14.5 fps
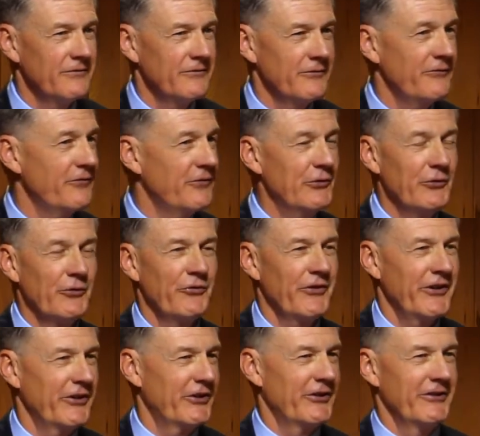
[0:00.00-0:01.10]
What fools
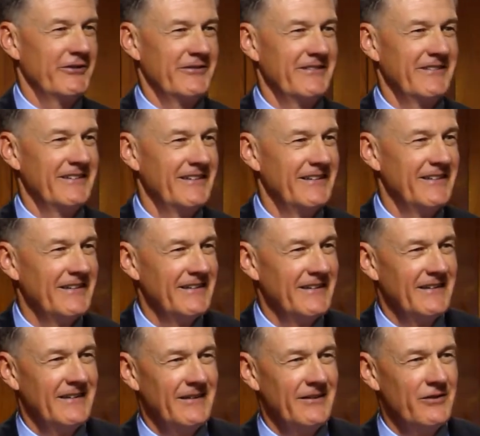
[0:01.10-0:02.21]
they are.
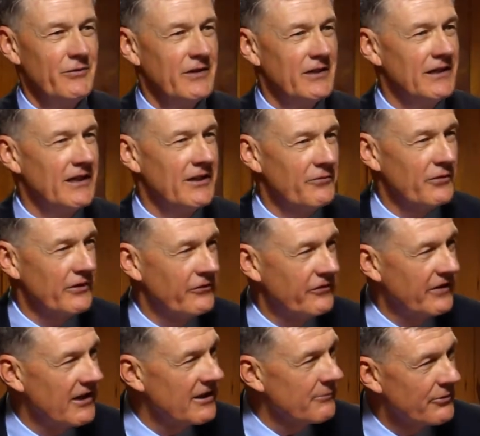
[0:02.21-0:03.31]
You can never
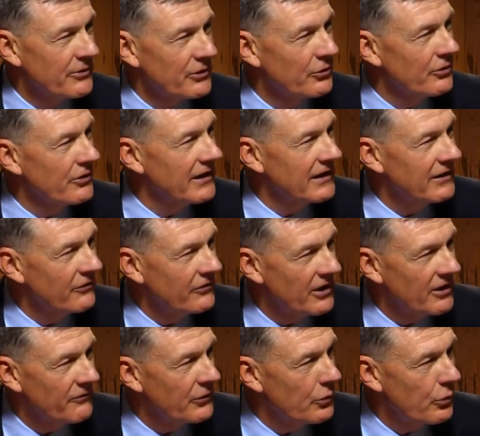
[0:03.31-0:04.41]
escape the Lord, He is
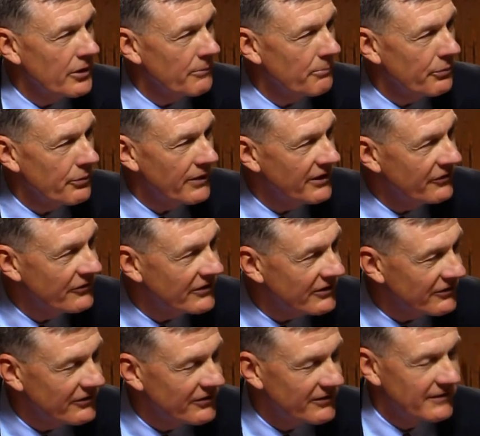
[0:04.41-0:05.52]
everywhere
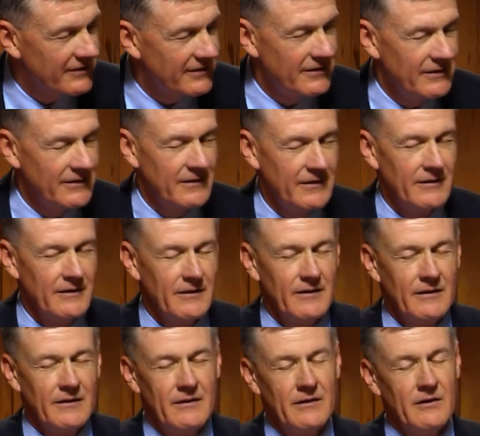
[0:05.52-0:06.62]
present.
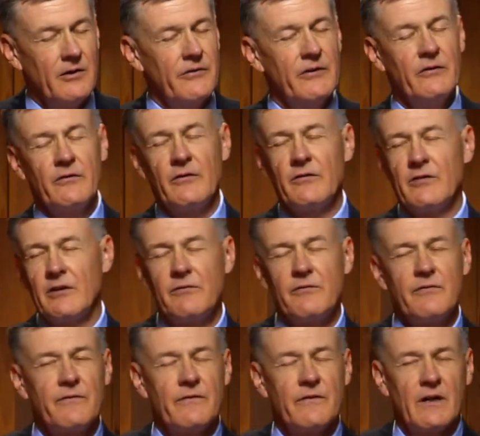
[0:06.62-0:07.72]
Now, this is a
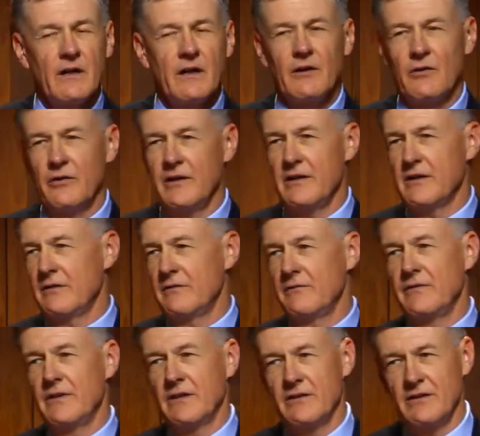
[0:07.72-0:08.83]
very
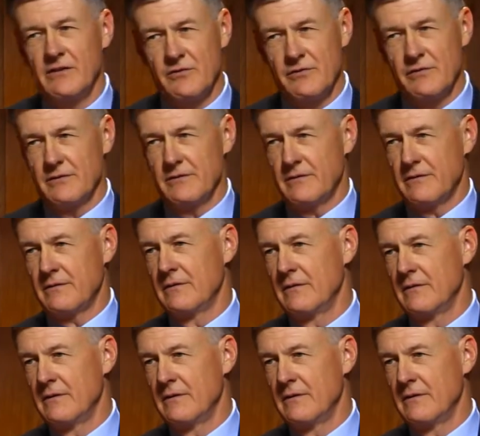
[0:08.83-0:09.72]
convicting truth